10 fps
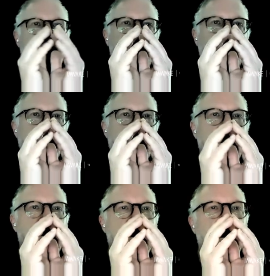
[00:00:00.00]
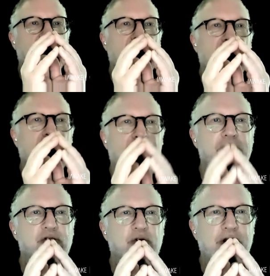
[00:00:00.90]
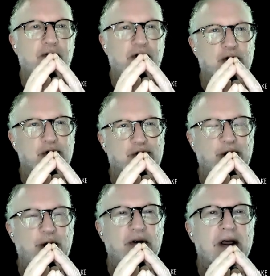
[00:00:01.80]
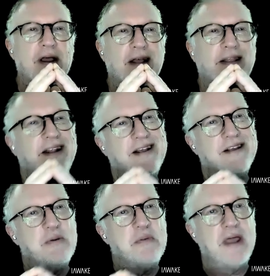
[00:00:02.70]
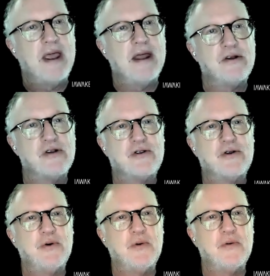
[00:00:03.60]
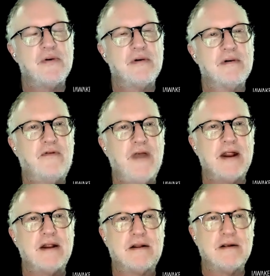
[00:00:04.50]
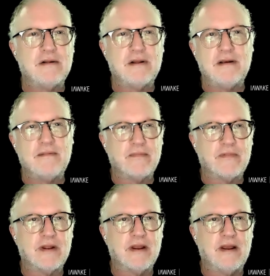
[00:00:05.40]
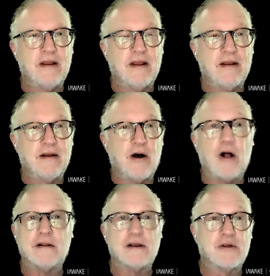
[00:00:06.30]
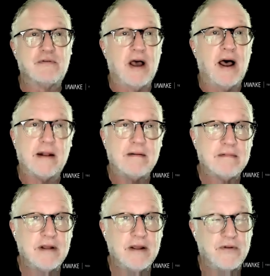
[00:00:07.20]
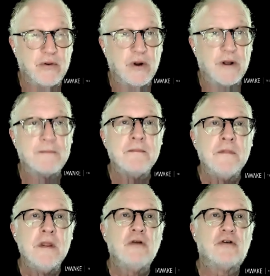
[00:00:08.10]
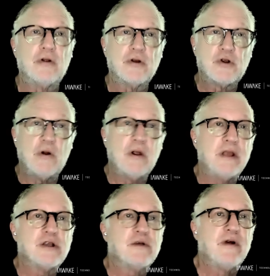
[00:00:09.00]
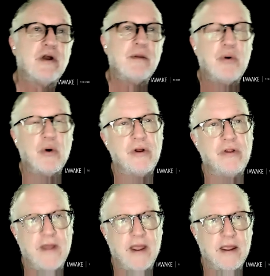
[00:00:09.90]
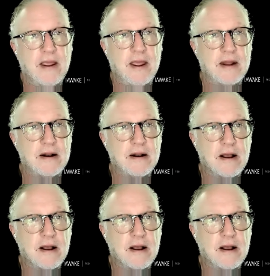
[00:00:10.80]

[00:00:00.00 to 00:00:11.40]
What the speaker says: where you can still hang out as your individual self, that doesn't begin just to fade into the allness of God, if you will. So the soul is a very important thing. And